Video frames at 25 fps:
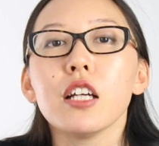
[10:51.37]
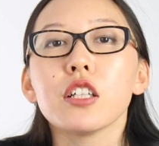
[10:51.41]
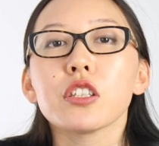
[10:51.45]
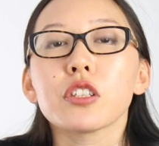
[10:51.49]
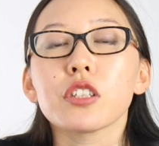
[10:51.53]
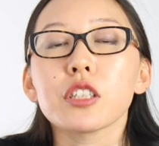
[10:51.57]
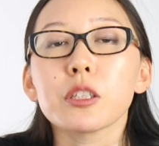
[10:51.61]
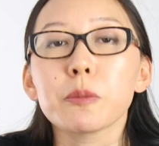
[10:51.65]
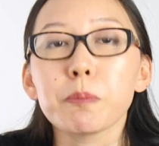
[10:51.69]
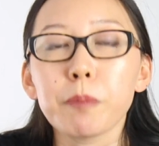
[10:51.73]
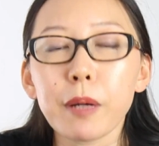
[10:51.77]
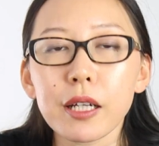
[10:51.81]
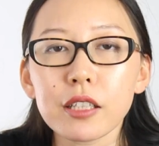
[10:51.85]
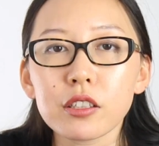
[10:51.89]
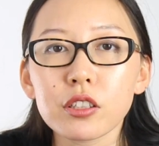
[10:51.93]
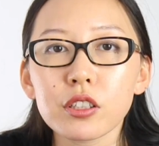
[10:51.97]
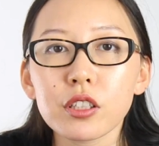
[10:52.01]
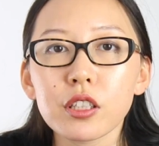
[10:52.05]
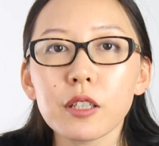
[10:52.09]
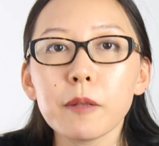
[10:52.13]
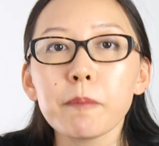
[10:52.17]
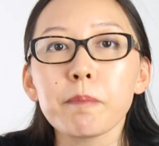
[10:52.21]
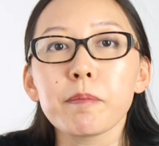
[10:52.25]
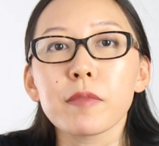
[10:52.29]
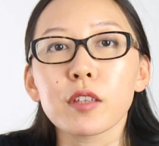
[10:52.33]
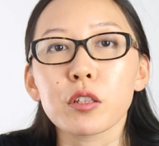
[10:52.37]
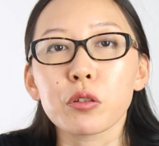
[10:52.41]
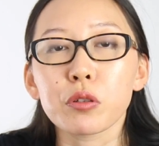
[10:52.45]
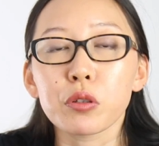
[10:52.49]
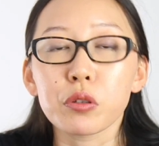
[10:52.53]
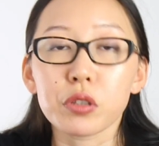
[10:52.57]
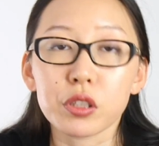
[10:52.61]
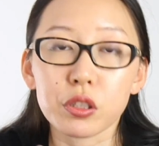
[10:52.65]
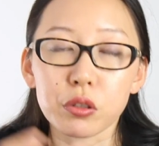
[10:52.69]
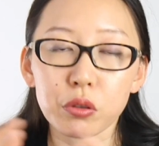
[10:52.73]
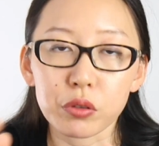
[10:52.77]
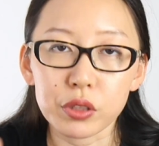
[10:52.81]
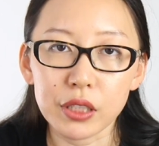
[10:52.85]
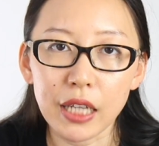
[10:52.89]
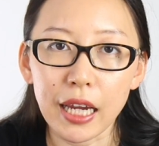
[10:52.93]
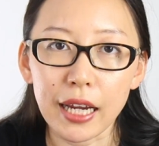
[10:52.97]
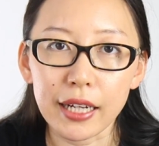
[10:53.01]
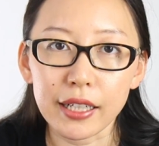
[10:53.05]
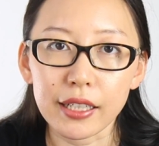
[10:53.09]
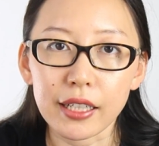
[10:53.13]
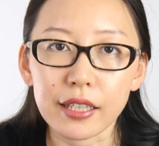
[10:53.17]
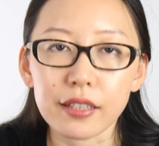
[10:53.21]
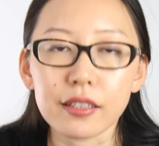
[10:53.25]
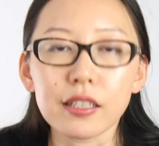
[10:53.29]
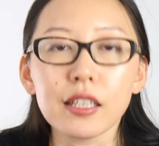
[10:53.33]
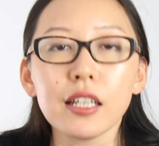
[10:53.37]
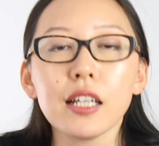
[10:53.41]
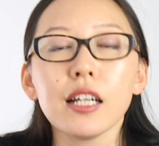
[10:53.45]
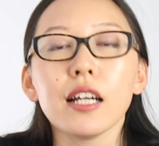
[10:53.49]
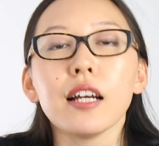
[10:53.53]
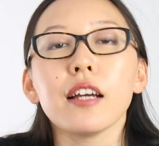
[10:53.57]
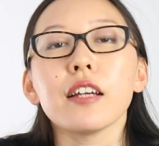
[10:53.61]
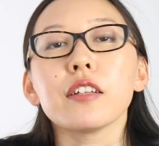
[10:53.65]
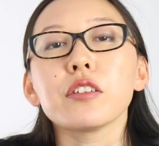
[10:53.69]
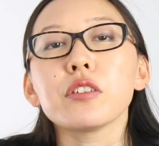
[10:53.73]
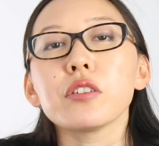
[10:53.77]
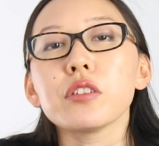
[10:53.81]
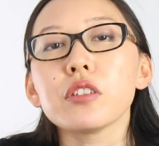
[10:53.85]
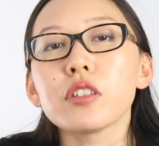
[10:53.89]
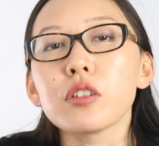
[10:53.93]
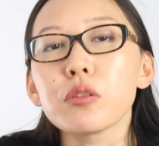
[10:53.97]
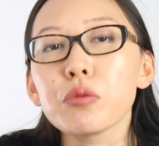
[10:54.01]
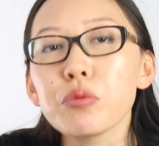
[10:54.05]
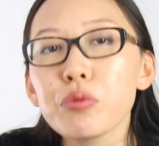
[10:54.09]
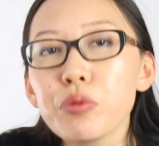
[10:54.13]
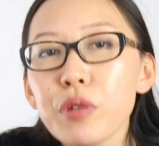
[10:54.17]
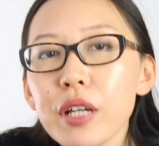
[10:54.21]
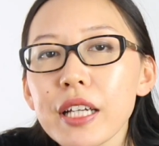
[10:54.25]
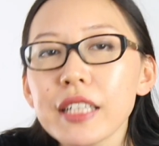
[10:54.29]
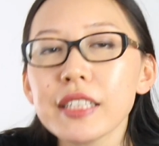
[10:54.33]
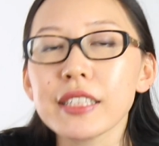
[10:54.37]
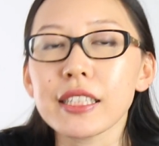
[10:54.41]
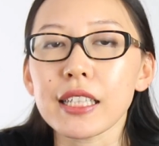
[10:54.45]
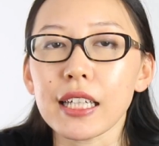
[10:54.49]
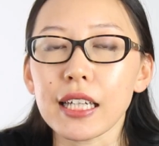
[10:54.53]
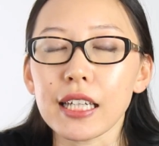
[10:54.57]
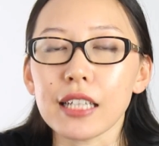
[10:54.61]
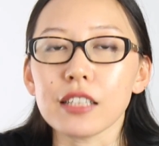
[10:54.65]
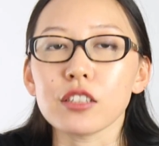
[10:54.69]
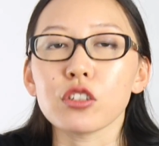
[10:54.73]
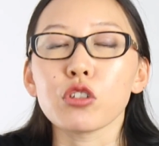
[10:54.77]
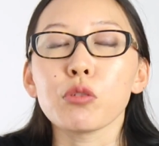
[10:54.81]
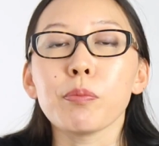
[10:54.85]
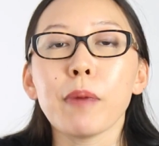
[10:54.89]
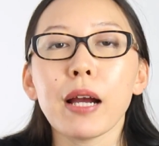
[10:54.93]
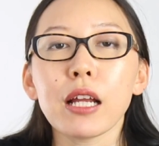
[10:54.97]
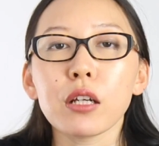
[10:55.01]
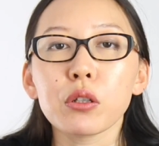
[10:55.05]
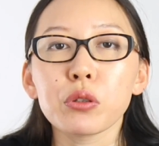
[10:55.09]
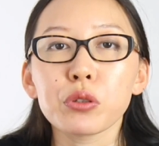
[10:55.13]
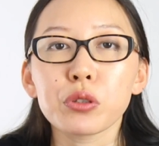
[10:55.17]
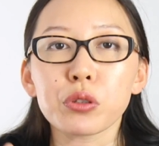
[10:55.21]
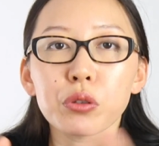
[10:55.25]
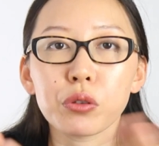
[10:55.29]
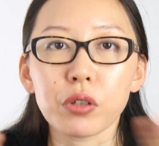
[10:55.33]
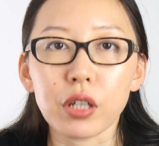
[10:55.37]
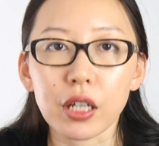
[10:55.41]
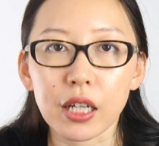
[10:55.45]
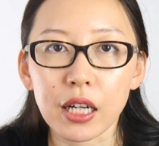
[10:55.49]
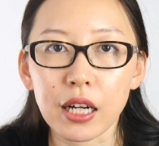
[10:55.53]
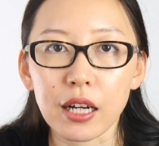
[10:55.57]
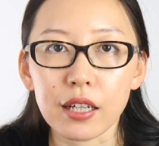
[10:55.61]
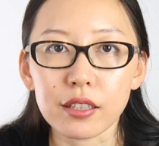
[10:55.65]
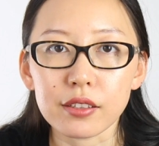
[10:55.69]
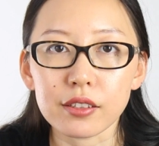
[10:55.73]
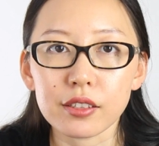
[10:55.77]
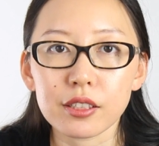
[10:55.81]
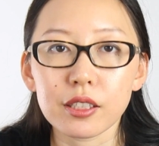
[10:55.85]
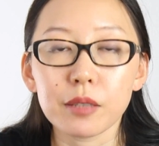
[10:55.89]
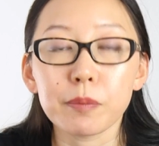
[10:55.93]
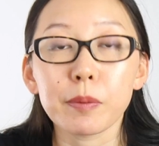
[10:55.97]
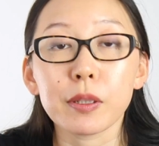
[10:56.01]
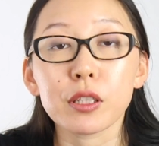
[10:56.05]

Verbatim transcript: So it's better to use growth hacking something. the risk is you might lose your account.